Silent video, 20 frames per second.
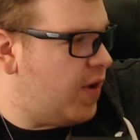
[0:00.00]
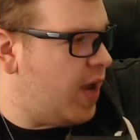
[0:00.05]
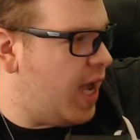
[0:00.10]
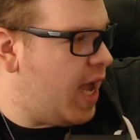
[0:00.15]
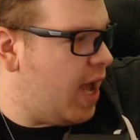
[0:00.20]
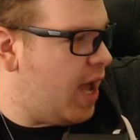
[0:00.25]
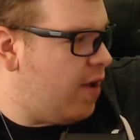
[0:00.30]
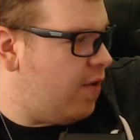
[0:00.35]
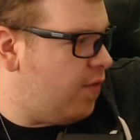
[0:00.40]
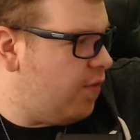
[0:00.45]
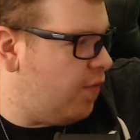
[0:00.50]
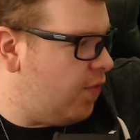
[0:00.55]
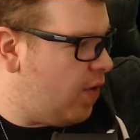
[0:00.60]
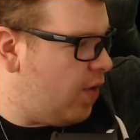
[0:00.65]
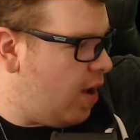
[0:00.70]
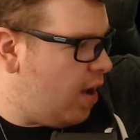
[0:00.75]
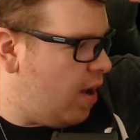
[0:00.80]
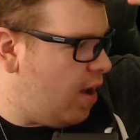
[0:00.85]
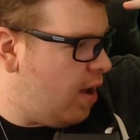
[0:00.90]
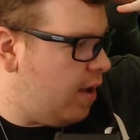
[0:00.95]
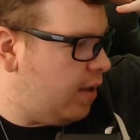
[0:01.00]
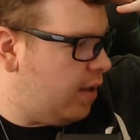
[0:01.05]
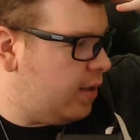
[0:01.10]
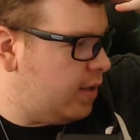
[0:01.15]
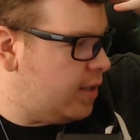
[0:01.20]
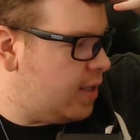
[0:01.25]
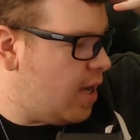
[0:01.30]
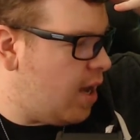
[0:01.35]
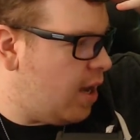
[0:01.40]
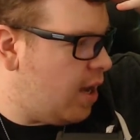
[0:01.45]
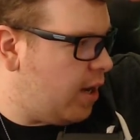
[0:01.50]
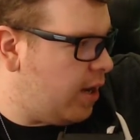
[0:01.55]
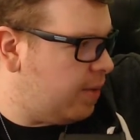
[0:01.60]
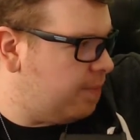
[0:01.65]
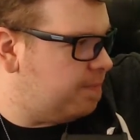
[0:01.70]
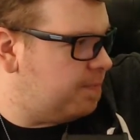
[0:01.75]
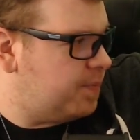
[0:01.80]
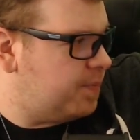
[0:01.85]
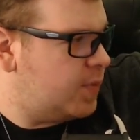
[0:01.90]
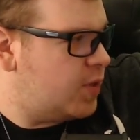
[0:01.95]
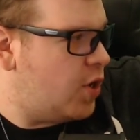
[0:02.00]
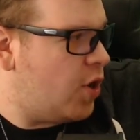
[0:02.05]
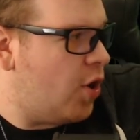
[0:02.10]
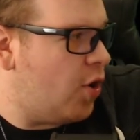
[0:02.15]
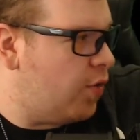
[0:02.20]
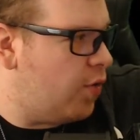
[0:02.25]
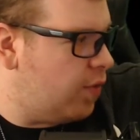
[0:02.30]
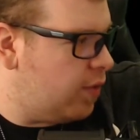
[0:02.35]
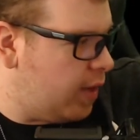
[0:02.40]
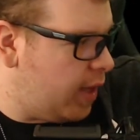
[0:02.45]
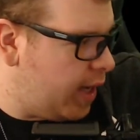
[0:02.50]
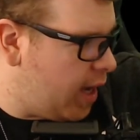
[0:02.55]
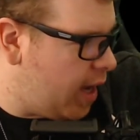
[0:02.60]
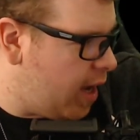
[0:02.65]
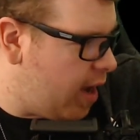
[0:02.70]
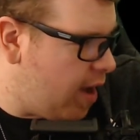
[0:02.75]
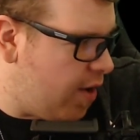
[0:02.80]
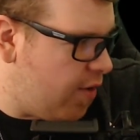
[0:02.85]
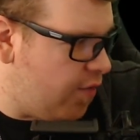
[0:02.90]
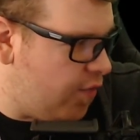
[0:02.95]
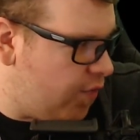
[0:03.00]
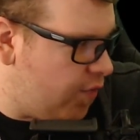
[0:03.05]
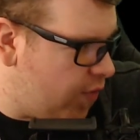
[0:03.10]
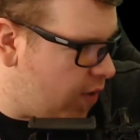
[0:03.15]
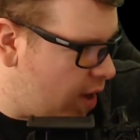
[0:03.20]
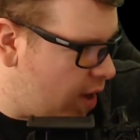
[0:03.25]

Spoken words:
I have coat. Like I have